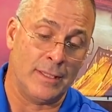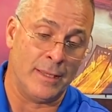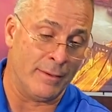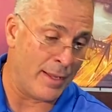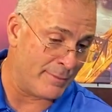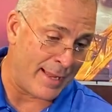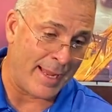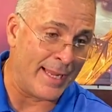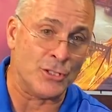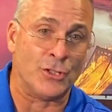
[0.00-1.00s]
and, and,
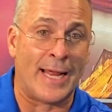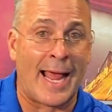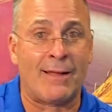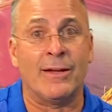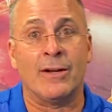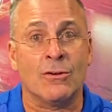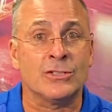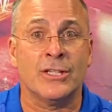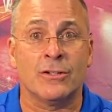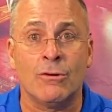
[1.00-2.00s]
and get your tackling, and all of a
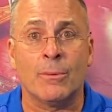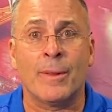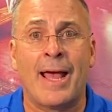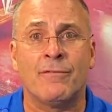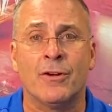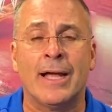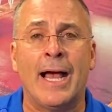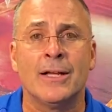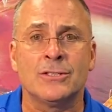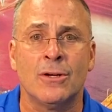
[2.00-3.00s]
sudden you're going with half your
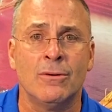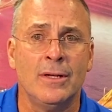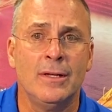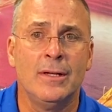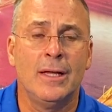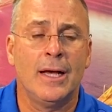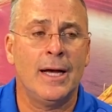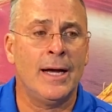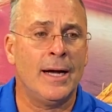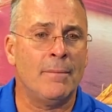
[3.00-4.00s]
guys. So
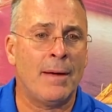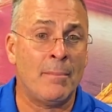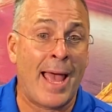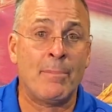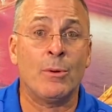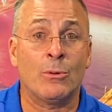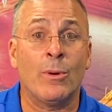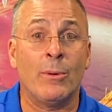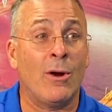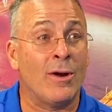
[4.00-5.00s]
um, I'm happy with where
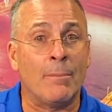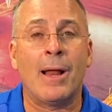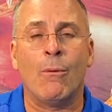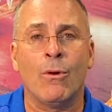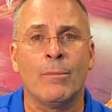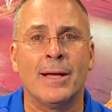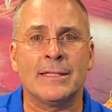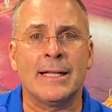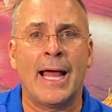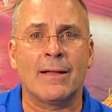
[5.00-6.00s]
we are, and I'm not worried about
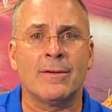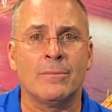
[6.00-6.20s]
the tackling.